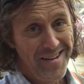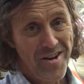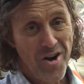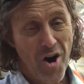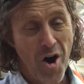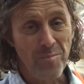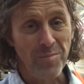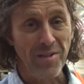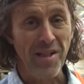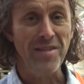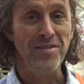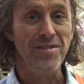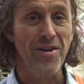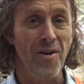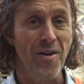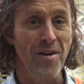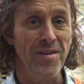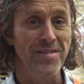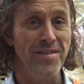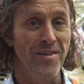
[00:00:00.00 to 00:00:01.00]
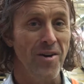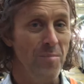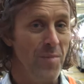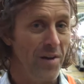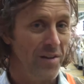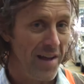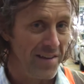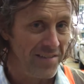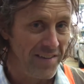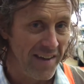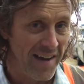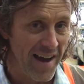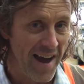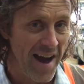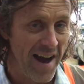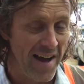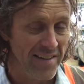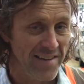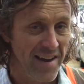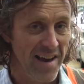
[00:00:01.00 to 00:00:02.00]
I'm Glenn Torrens, I'm the Classic
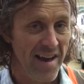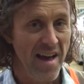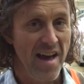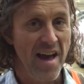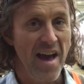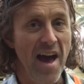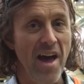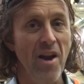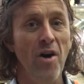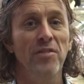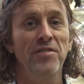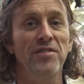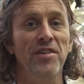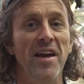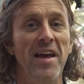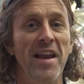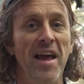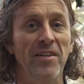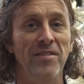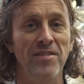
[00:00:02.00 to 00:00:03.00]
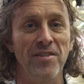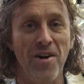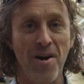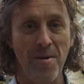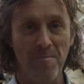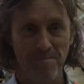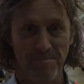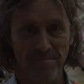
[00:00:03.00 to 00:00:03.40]
Car Hunter, and I'll see you next time.